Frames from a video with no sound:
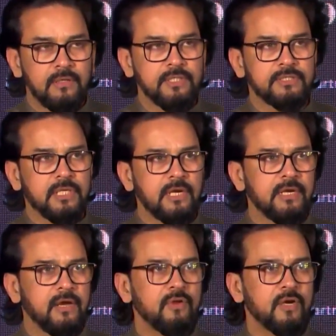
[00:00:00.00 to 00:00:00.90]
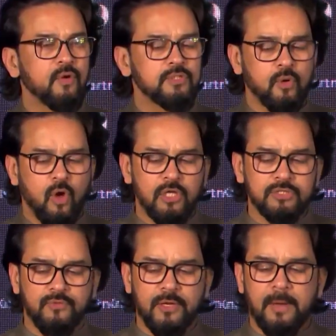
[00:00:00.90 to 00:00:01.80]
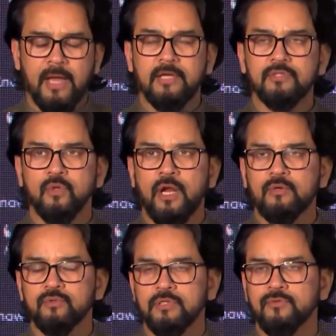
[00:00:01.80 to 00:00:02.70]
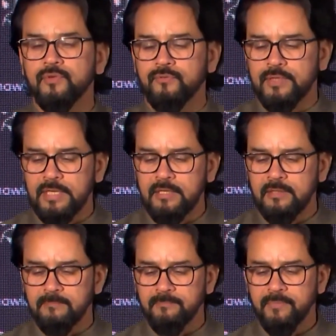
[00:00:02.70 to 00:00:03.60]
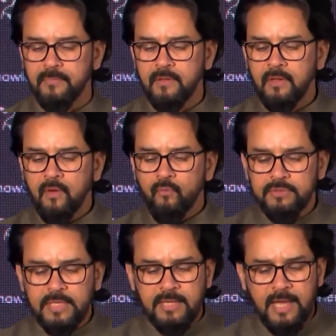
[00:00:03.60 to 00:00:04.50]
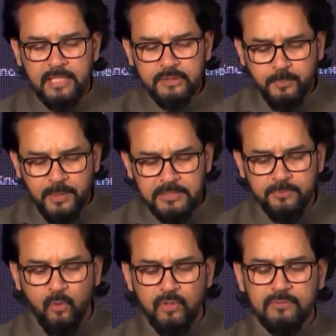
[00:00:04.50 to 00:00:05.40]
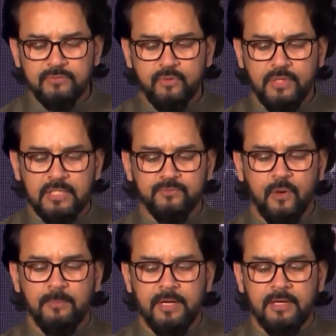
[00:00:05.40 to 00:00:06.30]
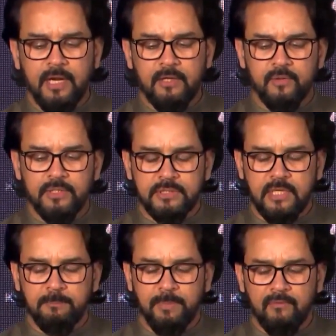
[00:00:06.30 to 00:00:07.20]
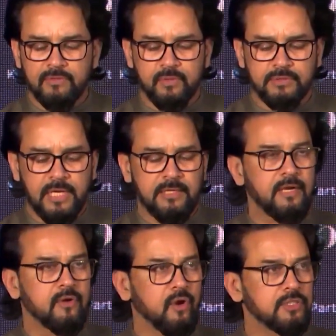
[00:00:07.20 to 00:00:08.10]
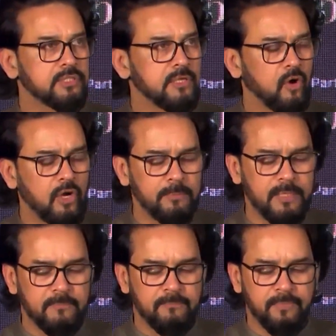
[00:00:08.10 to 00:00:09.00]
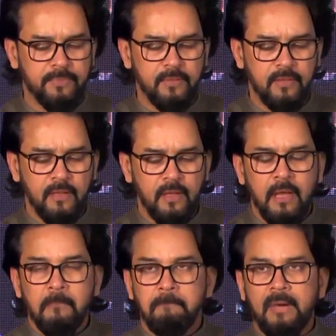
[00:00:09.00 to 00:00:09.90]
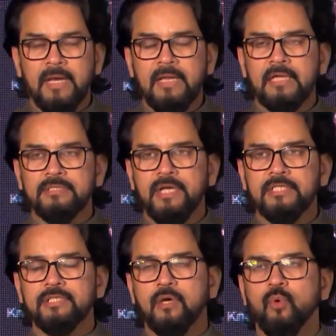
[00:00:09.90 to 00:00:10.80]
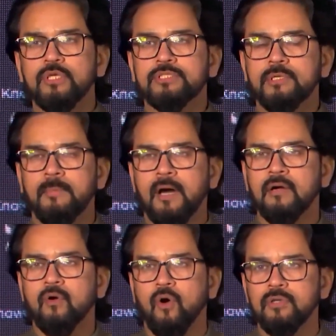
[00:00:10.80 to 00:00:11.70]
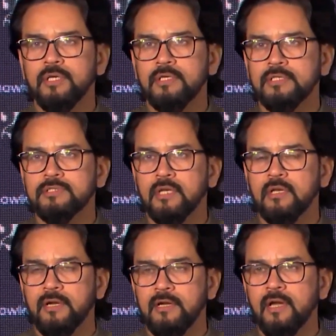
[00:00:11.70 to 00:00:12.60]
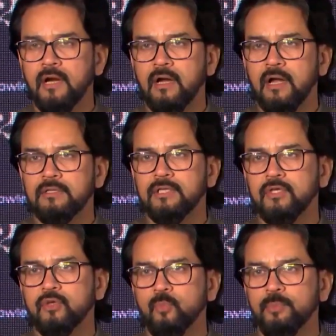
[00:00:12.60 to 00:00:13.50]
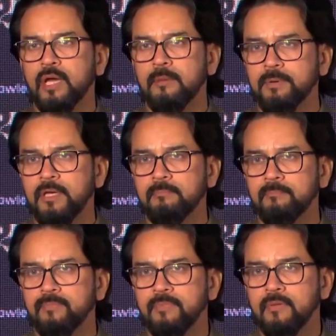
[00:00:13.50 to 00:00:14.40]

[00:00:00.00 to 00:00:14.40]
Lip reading: Digital India, when it was launched way back in July 2015 with an expressed motives to transform India into digitally empowered society and knowledge economy, many has raised the question mark on the Digital India and the UPI beam.